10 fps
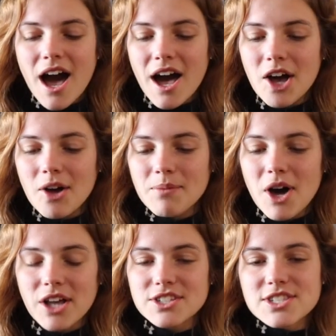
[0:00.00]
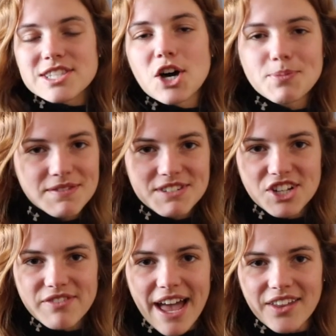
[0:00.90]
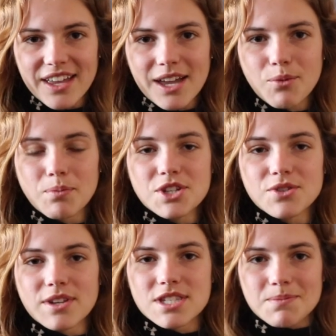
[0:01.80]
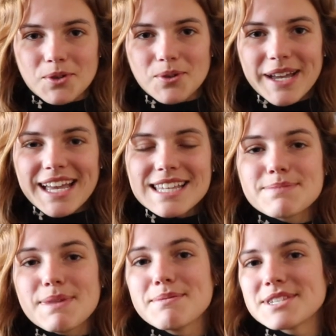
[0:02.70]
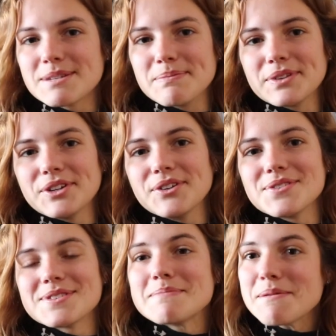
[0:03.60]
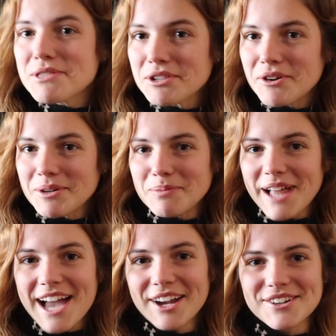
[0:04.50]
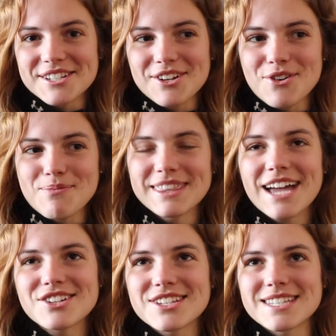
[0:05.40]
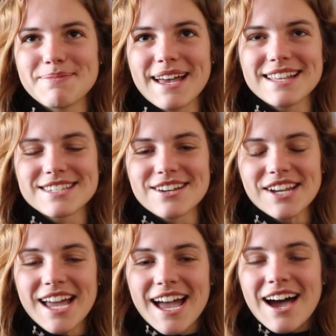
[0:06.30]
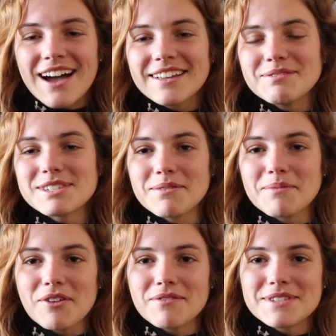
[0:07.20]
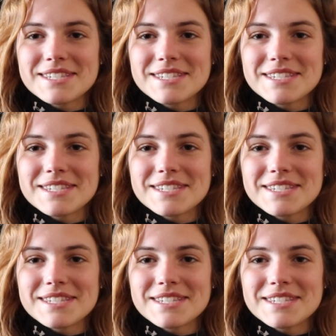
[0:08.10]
Um, on the slopes of Deer Valley, we'll be doing some greens, maybe some blues, maybe throw in a black or two, but that just depends on some of our,